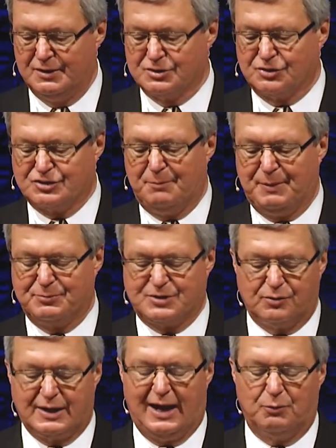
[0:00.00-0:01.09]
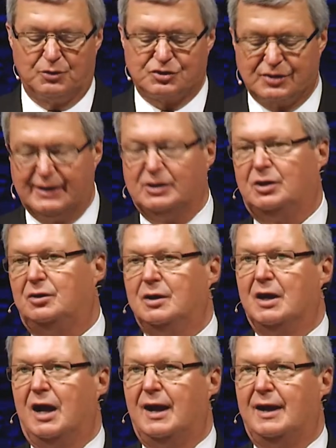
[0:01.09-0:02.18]
So some people say, okay, we're single.
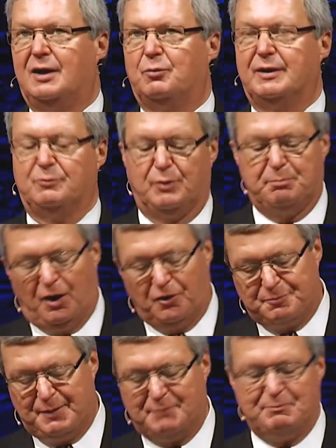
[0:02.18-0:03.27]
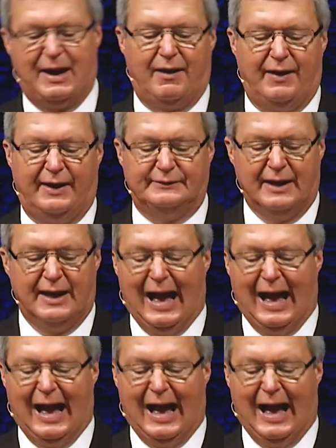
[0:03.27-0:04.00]
Uh, we, we both been married.